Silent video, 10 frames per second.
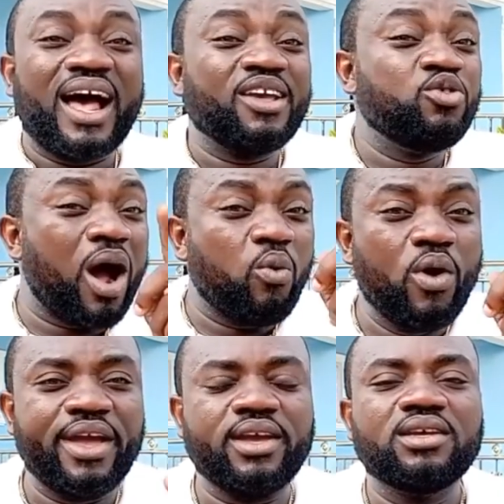Are you
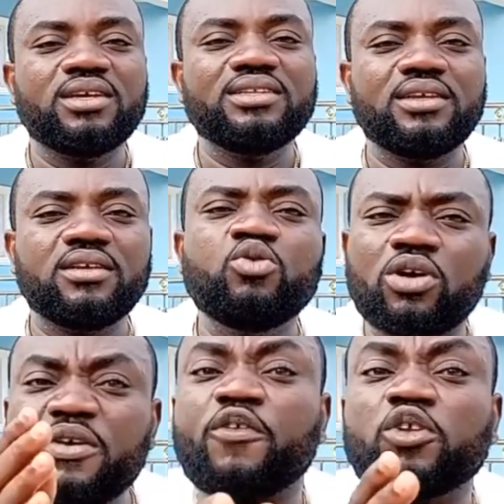aware?
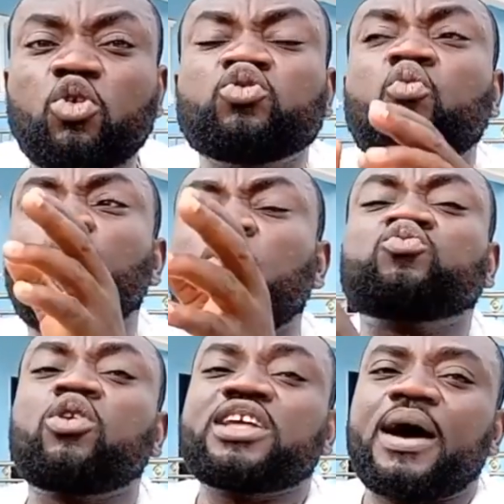Look, for those who
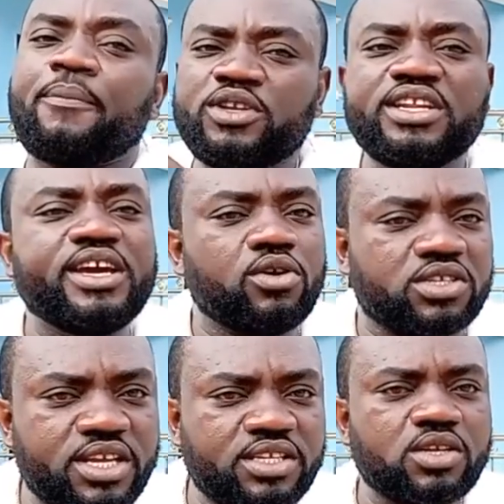watched what happened in
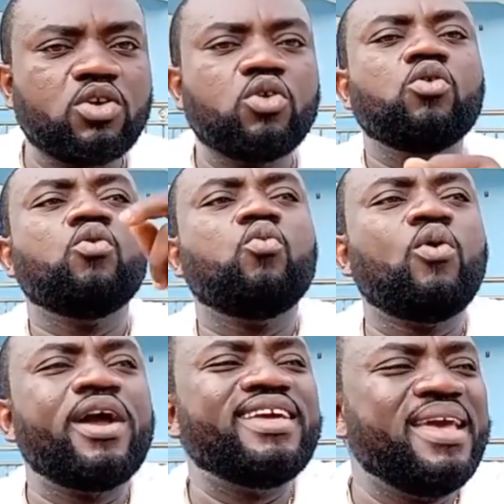Lagos State,
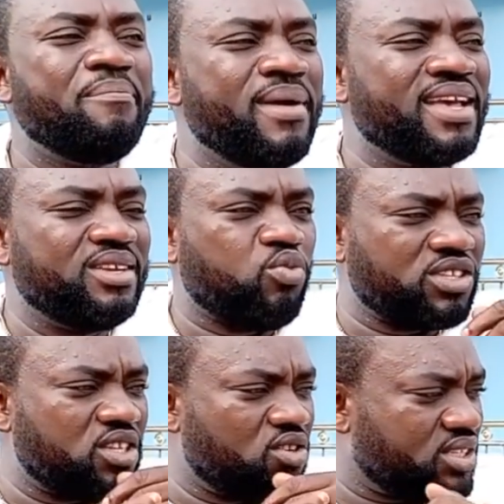when a man, it
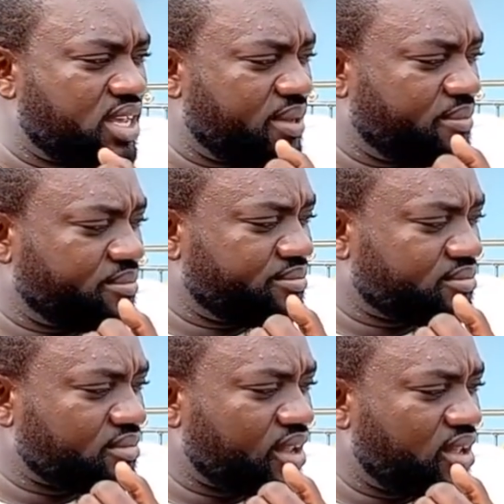wasn't not an
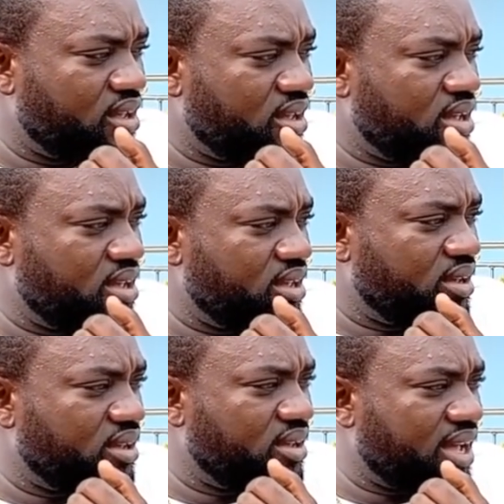
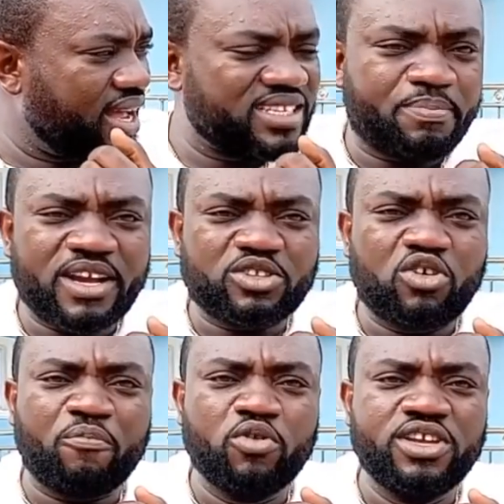
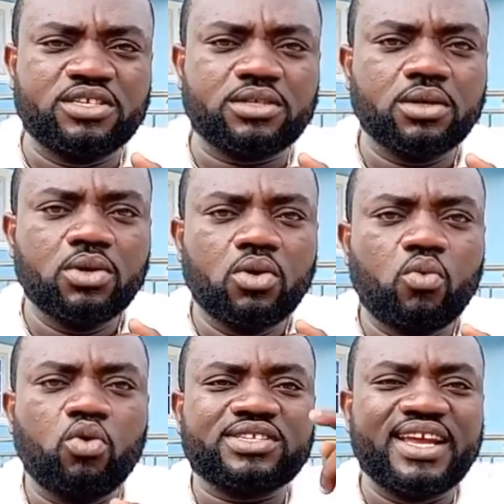inspector of police
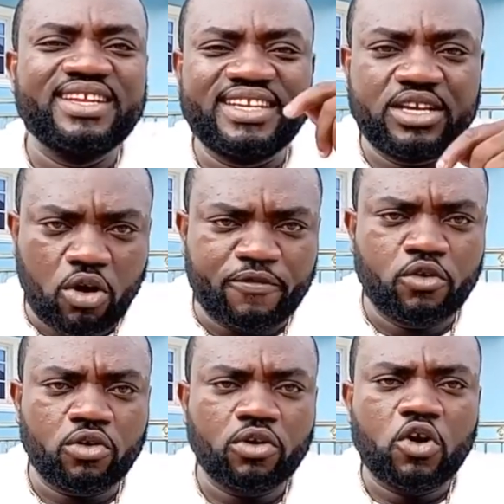was telling the
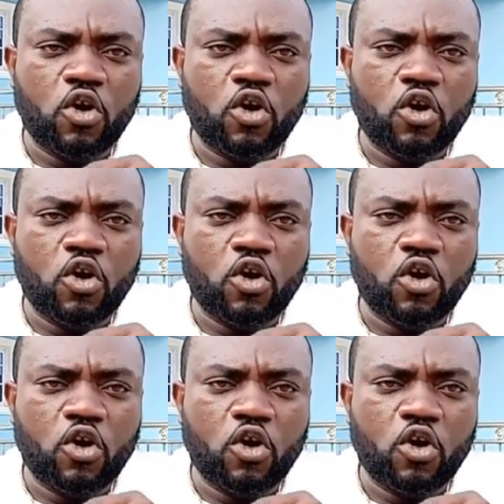governor